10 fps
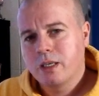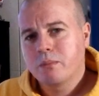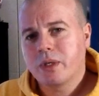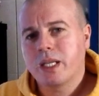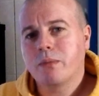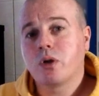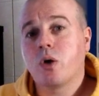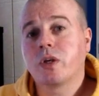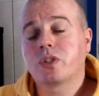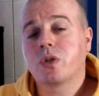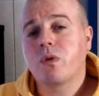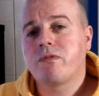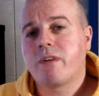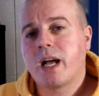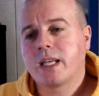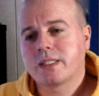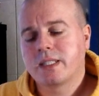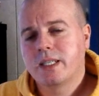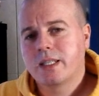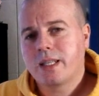but him going so fast
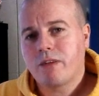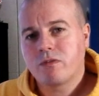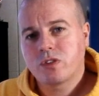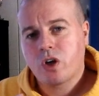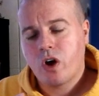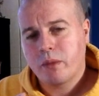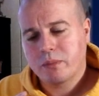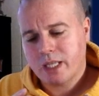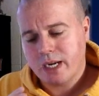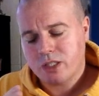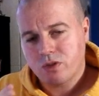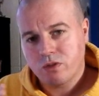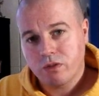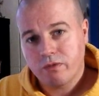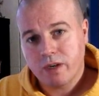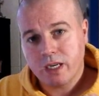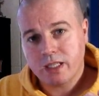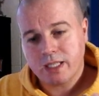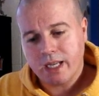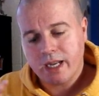that time starts to
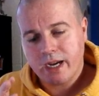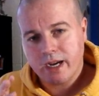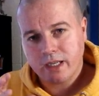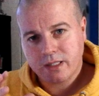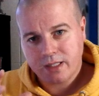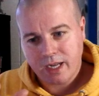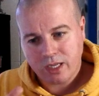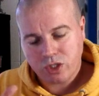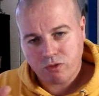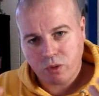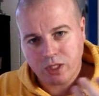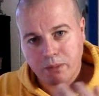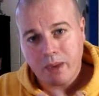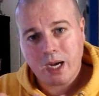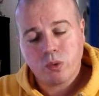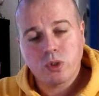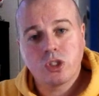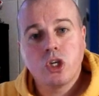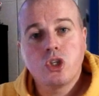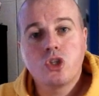reverse and Earth starts to rotate backwards
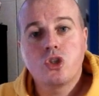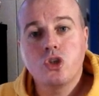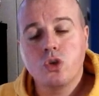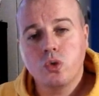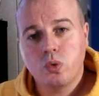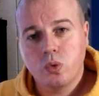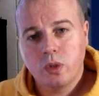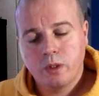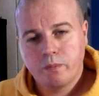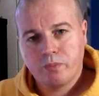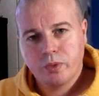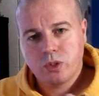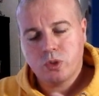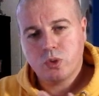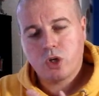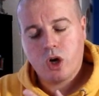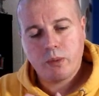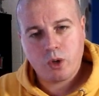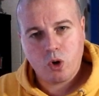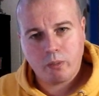due to
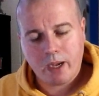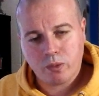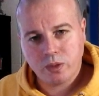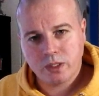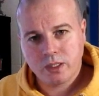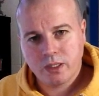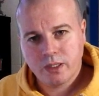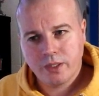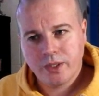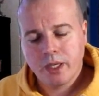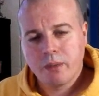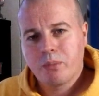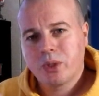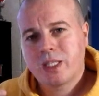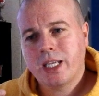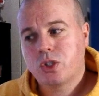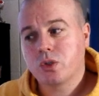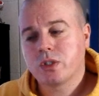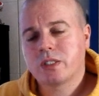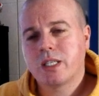time going backwards. But they
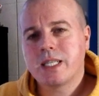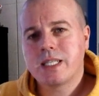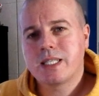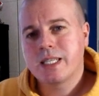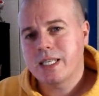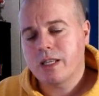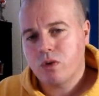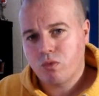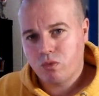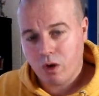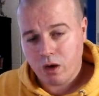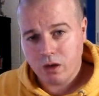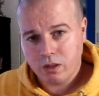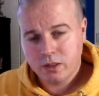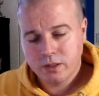just did it wrong.